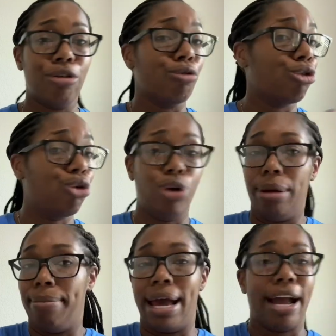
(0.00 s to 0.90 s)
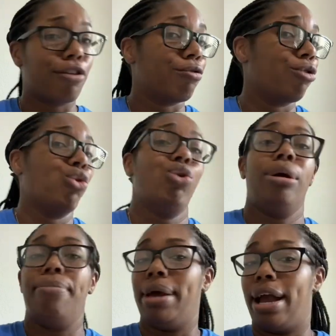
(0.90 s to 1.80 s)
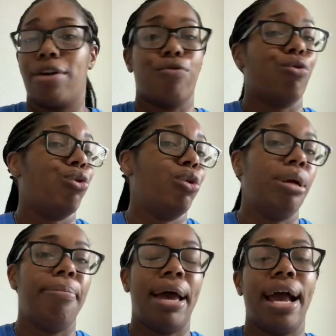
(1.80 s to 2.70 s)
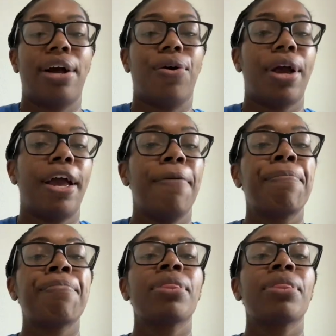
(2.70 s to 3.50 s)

Roll it back, roll it back, roll it back, okay?